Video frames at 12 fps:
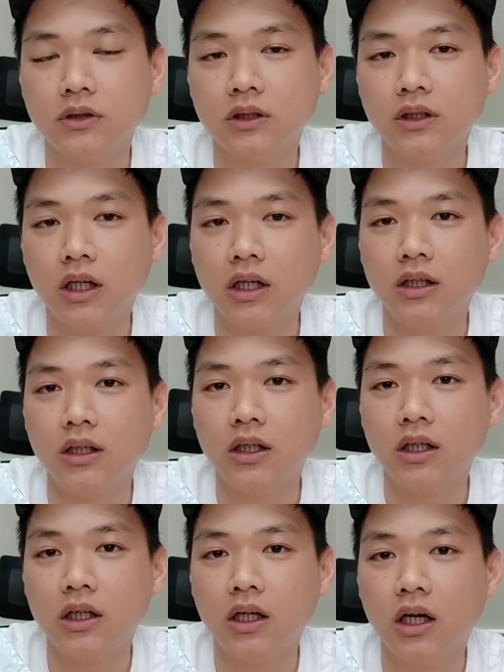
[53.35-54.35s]
Okay,
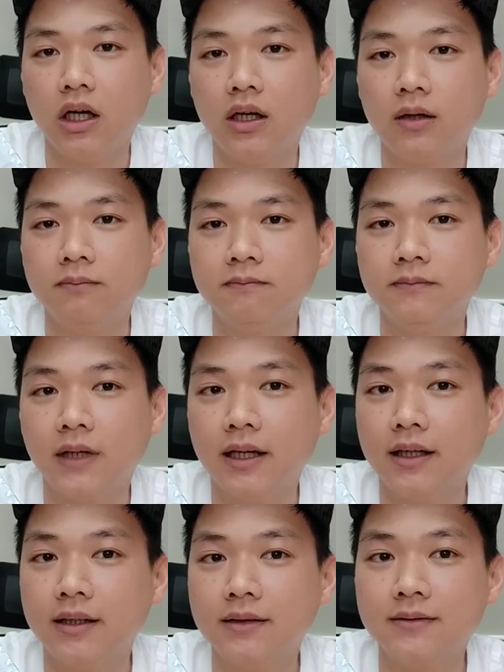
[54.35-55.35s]

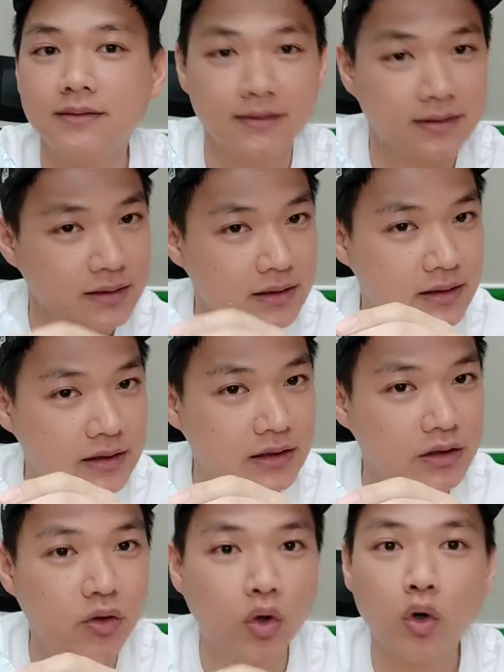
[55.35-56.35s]
and
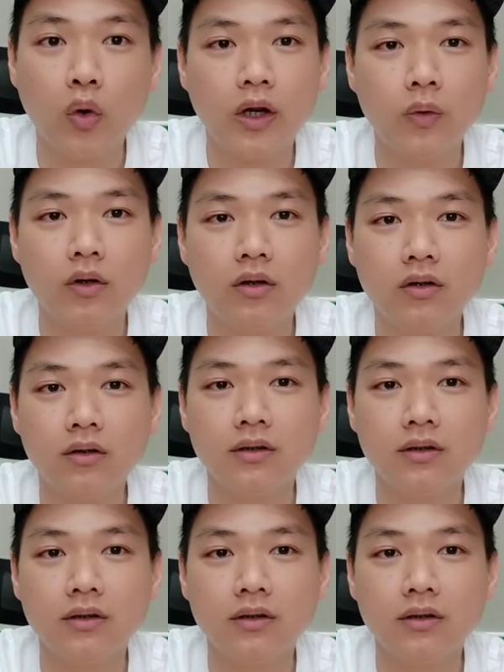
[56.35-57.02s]
don't go anywhere.